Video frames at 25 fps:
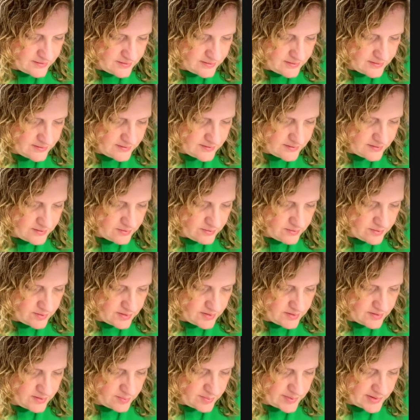this
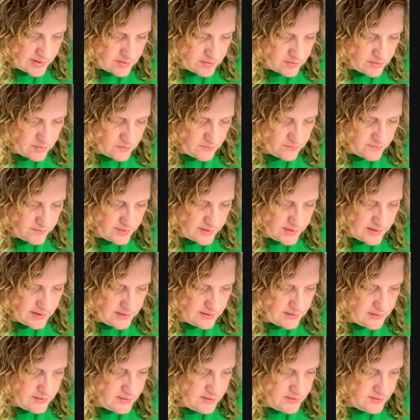one's about over
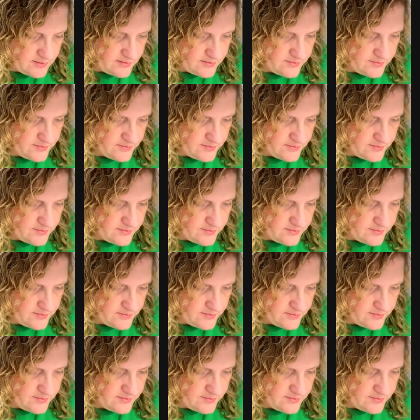there.